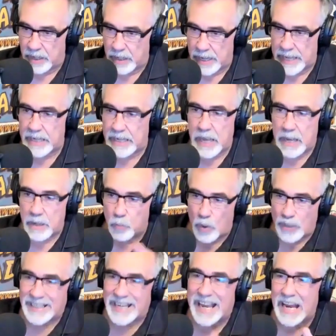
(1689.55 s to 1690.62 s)
And
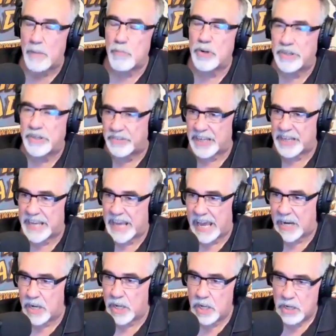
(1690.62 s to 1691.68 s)
what camera is it
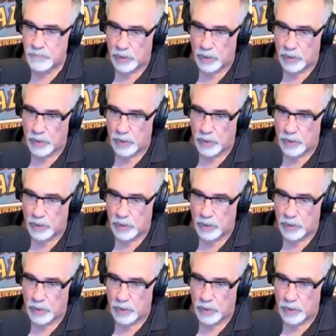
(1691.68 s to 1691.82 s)
again